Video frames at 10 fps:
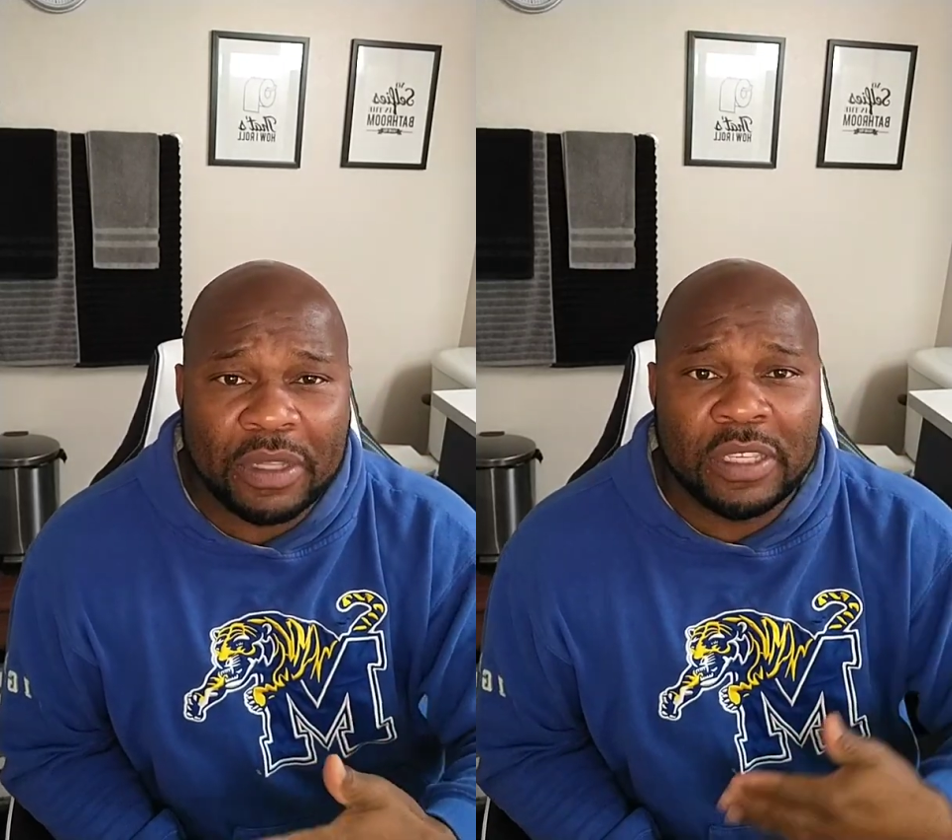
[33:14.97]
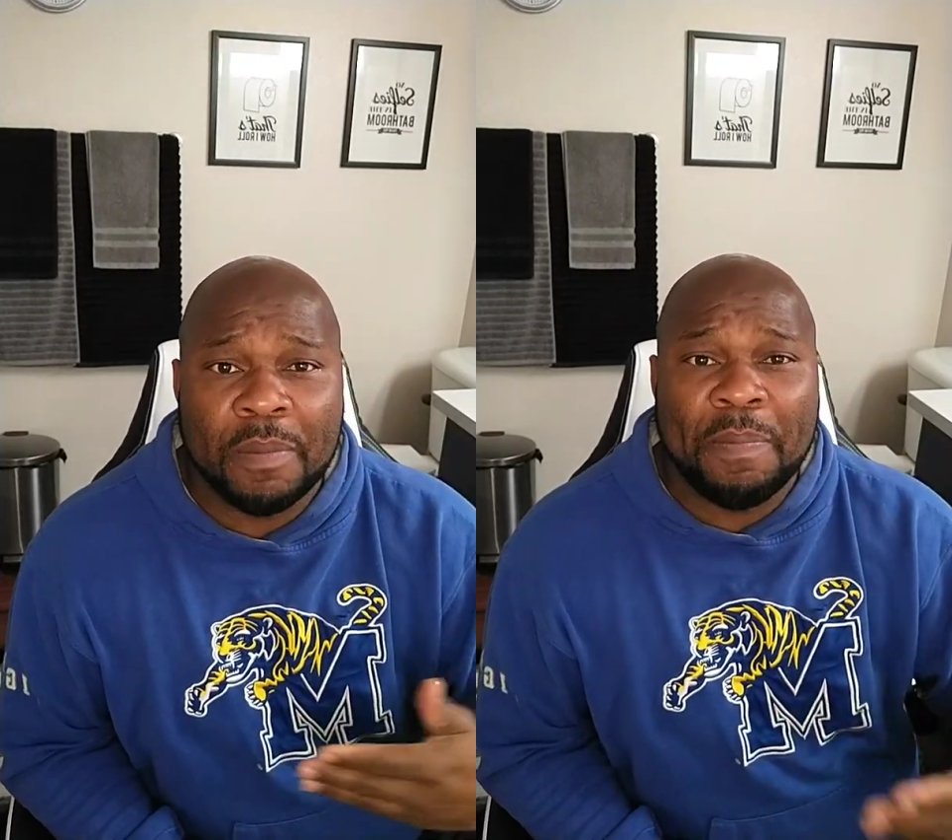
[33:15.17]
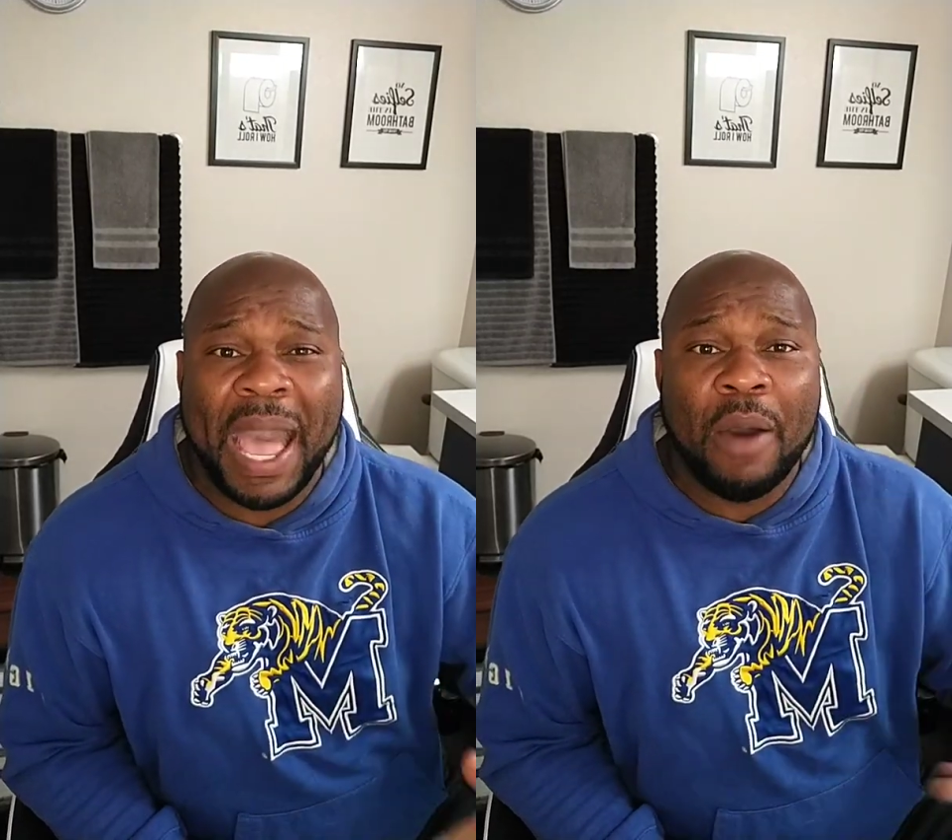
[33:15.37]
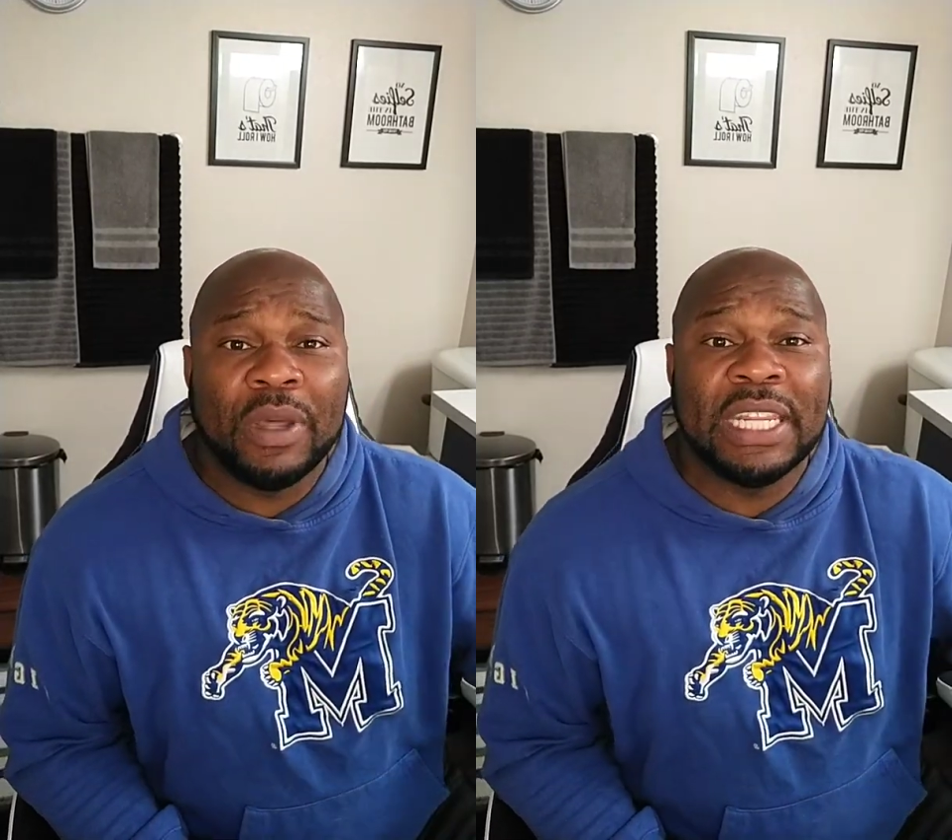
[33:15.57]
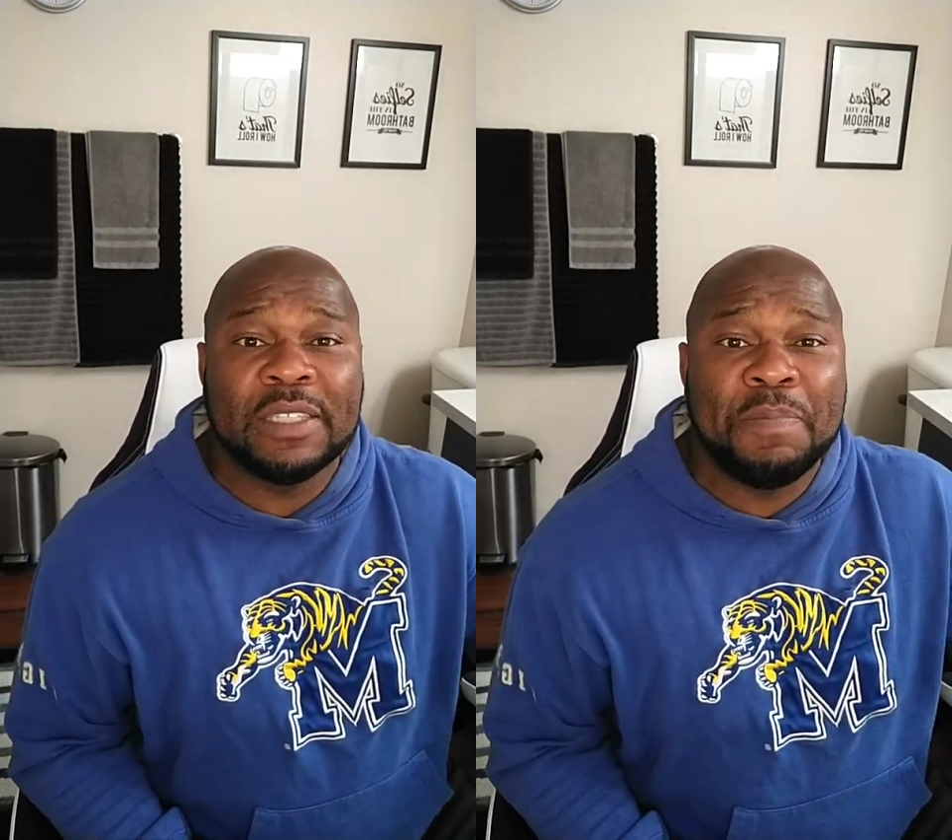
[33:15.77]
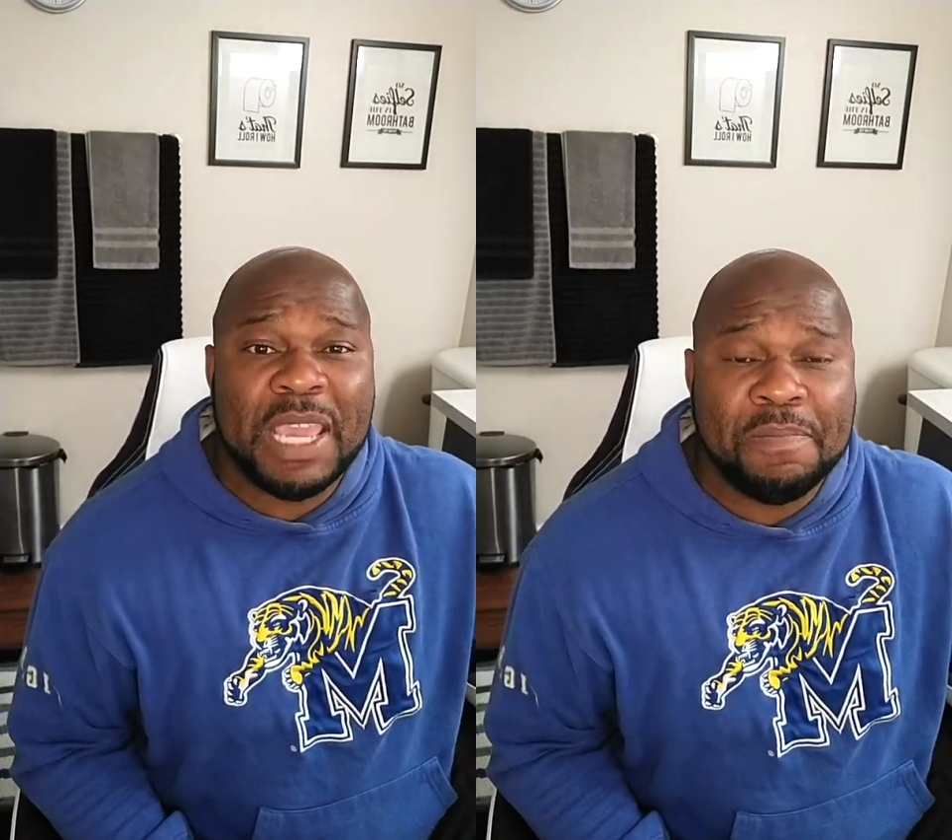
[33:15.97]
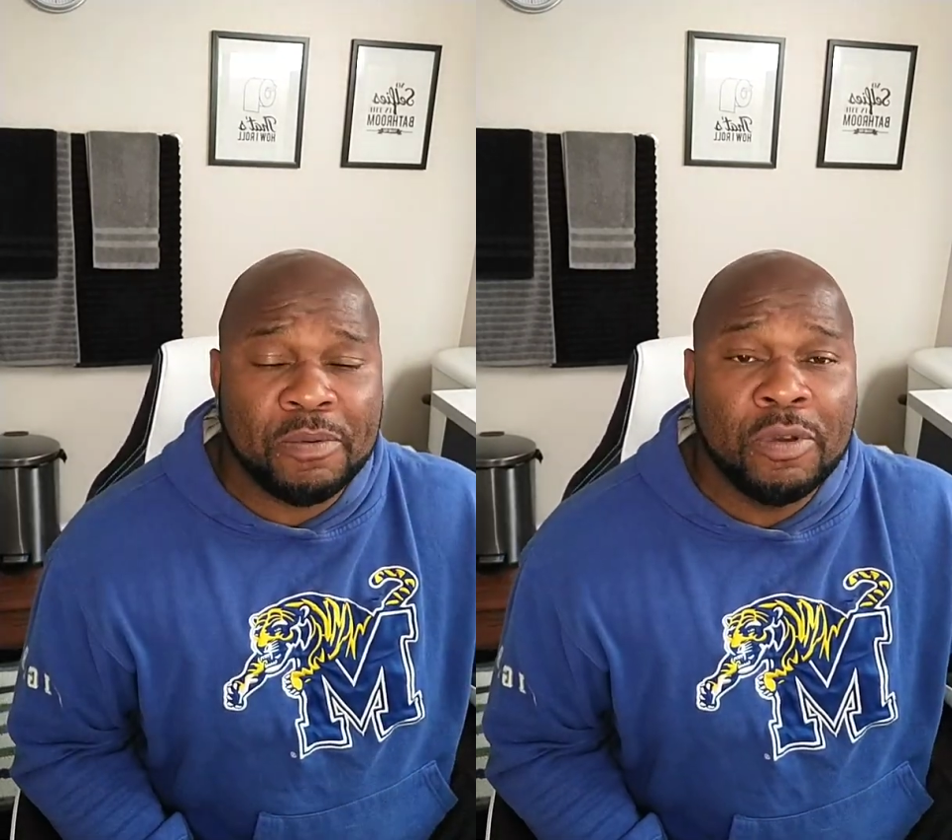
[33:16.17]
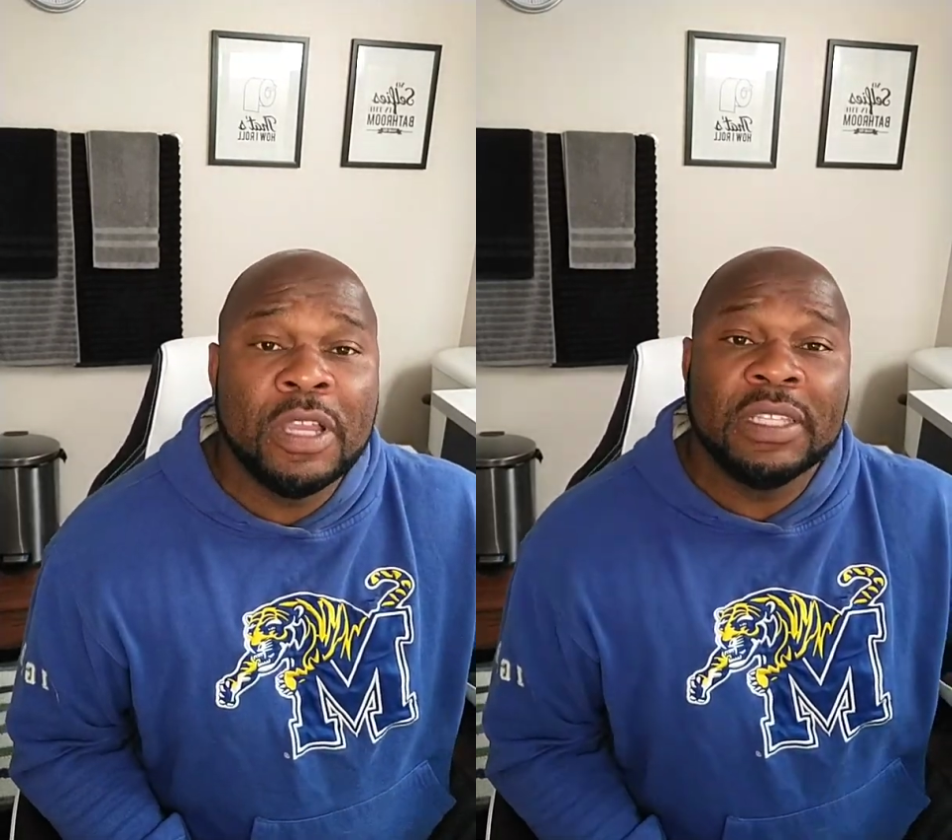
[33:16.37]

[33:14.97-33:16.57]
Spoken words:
to powerless people